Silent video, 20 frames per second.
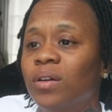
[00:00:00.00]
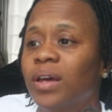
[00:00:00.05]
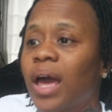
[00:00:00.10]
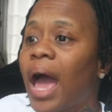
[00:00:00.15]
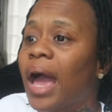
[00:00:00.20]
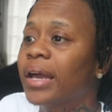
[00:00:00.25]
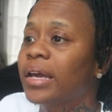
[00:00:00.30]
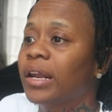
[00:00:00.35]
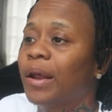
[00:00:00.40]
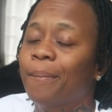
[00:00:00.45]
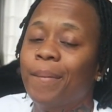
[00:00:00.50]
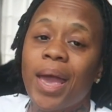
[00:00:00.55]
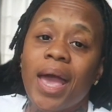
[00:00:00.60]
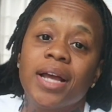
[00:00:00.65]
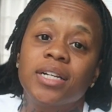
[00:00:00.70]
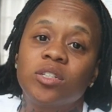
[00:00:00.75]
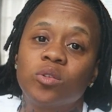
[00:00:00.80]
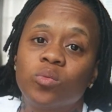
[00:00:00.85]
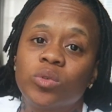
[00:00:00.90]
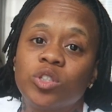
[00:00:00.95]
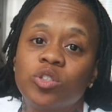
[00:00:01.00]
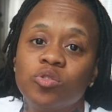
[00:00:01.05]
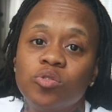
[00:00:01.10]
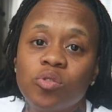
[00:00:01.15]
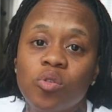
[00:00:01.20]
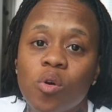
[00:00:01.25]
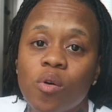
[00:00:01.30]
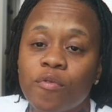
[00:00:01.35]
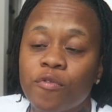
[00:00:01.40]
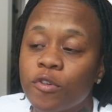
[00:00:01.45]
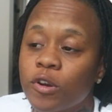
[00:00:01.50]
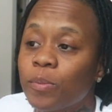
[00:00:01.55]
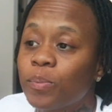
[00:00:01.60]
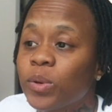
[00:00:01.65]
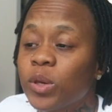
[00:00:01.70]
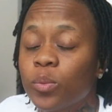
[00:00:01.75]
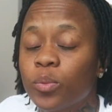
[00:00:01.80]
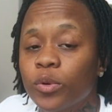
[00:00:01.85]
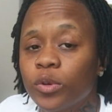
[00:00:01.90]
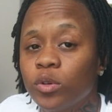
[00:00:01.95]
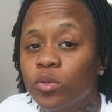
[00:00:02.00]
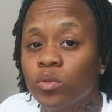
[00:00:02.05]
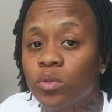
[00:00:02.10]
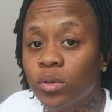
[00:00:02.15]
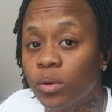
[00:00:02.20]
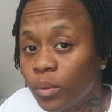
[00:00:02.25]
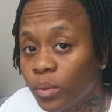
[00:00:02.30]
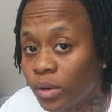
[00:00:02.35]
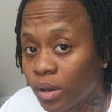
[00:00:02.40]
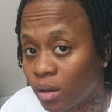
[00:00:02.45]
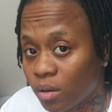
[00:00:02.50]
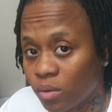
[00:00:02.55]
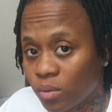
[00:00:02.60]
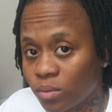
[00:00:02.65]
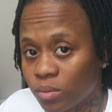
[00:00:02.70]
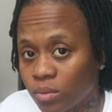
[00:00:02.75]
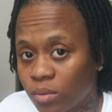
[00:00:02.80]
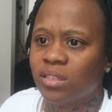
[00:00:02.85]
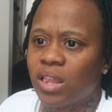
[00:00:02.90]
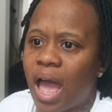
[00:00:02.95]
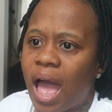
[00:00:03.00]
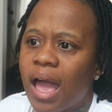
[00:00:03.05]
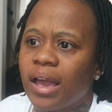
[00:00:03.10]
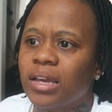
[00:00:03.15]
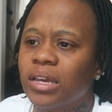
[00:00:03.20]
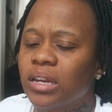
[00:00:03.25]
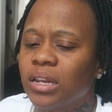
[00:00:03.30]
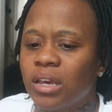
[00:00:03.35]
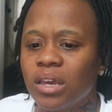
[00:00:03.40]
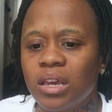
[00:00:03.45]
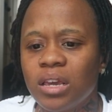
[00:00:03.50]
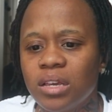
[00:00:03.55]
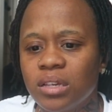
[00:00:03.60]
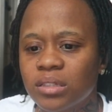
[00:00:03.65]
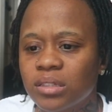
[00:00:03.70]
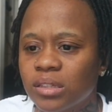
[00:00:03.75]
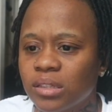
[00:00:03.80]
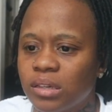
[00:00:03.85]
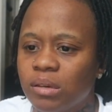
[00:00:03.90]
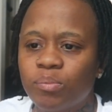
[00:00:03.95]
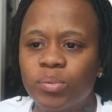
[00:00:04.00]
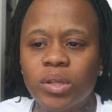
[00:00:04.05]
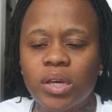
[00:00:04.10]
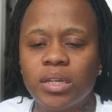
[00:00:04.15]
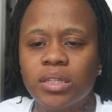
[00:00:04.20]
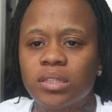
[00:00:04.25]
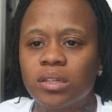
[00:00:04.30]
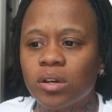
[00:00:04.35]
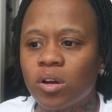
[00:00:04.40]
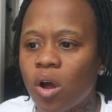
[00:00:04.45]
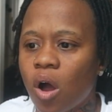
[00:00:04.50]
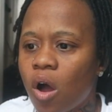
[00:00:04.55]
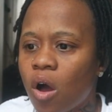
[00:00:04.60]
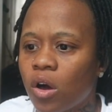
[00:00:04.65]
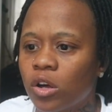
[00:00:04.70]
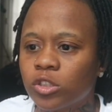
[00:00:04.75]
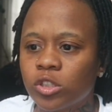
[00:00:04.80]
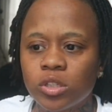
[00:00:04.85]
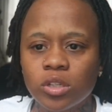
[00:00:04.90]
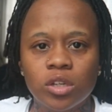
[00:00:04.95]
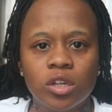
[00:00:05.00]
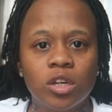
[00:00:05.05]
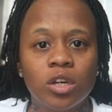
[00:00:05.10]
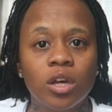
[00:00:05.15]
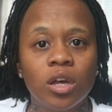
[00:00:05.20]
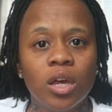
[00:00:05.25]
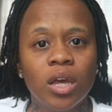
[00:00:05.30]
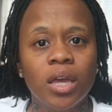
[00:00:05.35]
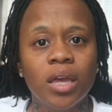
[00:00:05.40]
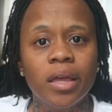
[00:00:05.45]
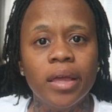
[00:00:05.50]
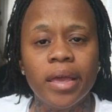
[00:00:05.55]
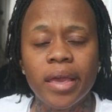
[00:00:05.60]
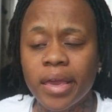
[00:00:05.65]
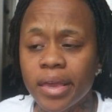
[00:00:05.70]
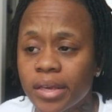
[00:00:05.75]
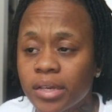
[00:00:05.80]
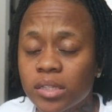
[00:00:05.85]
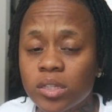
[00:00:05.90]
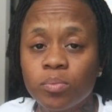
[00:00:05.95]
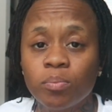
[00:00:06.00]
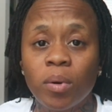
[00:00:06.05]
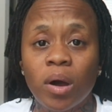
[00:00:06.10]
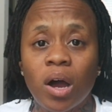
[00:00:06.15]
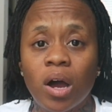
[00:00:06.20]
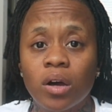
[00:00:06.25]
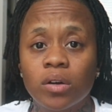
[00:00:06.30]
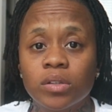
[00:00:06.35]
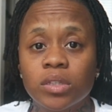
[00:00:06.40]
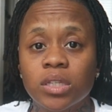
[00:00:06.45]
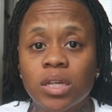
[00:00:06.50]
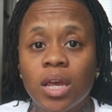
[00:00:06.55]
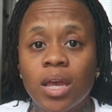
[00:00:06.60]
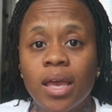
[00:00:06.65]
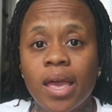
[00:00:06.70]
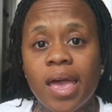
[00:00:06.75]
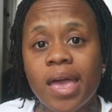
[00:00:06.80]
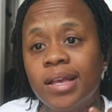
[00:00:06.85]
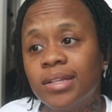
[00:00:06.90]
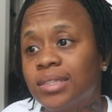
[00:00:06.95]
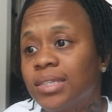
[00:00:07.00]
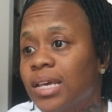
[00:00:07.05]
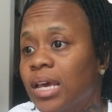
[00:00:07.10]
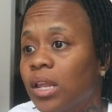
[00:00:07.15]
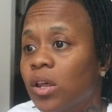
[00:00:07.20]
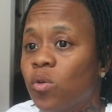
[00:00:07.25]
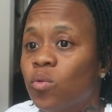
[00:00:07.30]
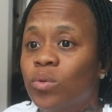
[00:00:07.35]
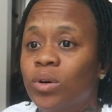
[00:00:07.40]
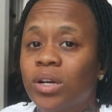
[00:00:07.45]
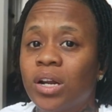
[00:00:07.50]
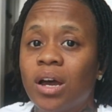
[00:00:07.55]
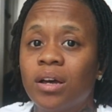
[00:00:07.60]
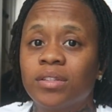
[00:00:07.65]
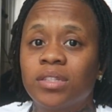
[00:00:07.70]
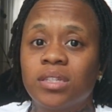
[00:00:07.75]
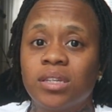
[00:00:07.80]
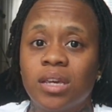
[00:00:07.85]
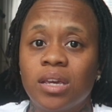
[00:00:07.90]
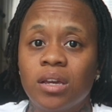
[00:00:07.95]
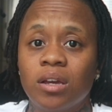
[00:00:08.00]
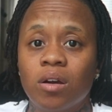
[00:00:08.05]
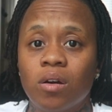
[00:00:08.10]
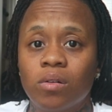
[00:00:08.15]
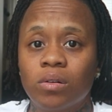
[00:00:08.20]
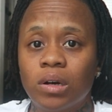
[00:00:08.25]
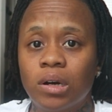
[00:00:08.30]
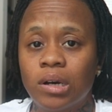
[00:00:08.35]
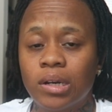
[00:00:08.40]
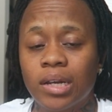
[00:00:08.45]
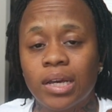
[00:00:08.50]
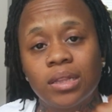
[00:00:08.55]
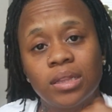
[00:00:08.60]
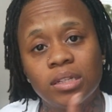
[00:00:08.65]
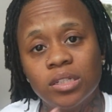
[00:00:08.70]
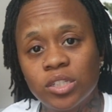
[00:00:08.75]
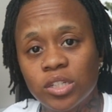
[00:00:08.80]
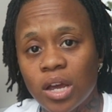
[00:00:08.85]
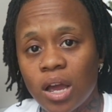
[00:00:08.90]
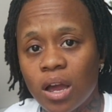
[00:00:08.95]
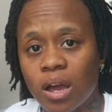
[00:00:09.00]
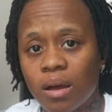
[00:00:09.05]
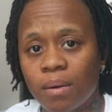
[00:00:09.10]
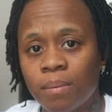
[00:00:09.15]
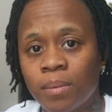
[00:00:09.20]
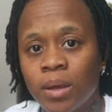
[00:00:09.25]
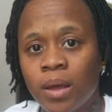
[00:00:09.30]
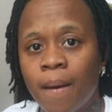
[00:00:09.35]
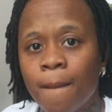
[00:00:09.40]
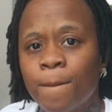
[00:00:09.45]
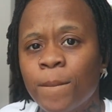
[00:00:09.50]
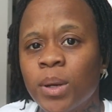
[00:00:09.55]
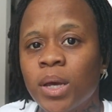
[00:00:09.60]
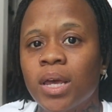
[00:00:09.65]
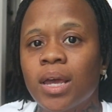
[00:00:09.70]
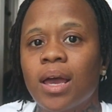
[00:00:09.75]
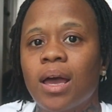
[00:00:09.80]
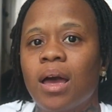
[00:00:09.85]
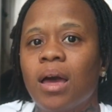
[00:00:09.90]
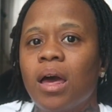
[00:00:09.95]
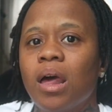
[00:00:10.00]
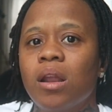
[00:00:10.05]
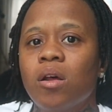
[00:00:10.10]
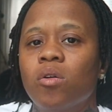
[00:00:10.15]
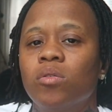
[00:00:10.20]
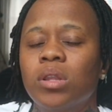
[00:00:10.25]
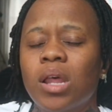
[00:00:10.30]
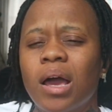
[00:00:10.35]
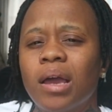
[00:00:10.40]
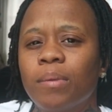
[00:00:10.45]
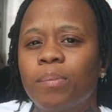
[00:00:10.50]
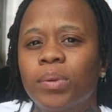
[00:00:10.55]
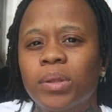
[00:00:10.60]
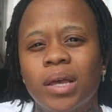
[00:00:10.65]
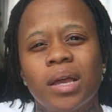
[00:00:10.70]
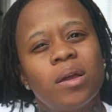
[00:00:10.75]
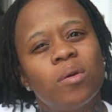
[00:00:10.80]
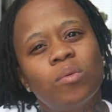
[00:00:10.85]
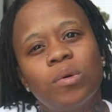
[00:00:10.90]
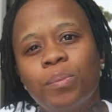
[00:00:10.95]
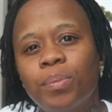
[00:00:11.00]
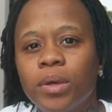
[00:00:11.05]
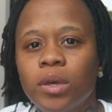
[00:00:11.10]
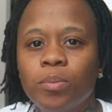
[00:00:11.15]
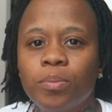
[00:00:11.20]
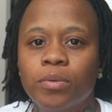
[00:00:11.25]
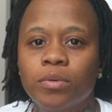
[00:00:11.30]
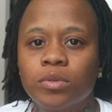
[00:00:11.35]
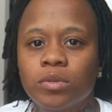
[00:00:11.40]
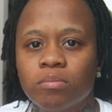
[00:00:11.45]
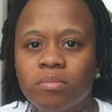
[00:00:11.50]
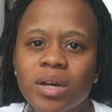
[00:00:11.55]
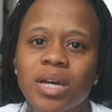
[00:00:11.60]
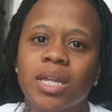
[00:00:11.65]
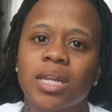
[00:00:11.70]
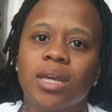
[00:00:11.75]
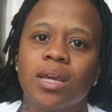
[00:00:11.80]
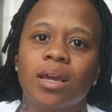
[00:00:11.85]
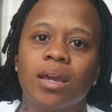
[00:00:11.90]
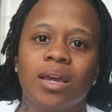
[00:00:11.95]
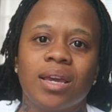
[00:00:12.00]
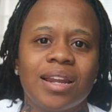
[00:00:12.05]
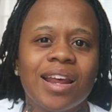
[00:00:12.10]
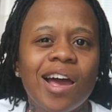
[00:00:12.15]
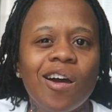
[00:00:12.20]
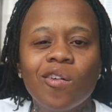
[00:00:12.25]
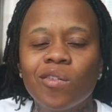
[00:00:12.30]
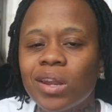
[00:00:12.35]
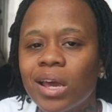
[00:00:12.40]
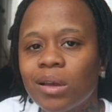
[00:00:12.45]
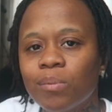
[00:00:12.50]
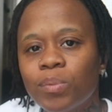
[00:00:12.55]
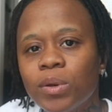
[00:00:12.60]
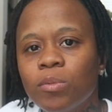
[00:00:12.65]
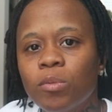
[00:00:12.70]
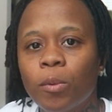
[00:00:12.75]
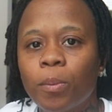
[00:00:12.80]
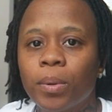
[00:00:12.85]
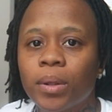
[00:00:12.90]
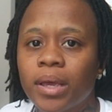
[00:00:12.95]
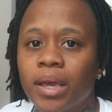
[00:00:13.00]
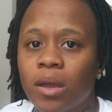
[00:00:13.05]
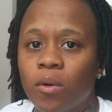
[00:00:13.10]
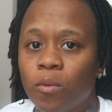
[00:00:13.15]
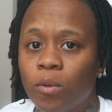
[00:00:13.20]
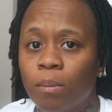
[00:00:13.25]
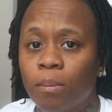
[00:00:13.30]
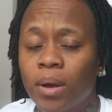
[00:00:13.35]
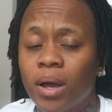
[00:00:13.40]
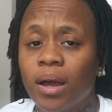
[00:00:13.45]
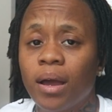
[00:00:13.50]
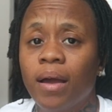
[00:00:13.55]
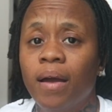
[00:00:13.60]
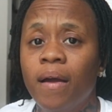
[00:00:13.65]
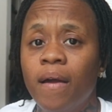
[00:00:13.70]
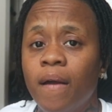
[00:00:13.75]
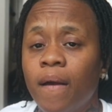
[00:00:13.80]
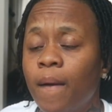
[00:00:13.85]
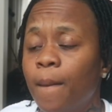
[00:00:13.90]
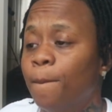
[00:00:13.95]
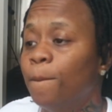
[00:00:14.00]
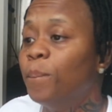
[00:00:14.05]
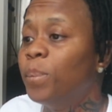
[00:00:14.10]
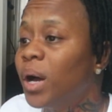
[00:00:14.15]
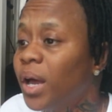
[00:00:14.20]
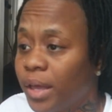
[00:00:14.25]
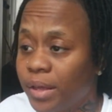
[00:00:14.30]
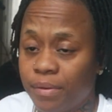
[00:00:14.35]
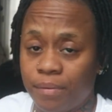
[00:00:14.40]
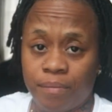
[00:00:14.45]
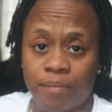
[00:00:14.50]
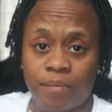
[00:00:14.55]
I can imagine what you're doing for the people you do know. Like, I could easily place a call to his boss and tell him what I seen going on at the job. But I don't like playing with people's money, and I don't like people playing with mine. But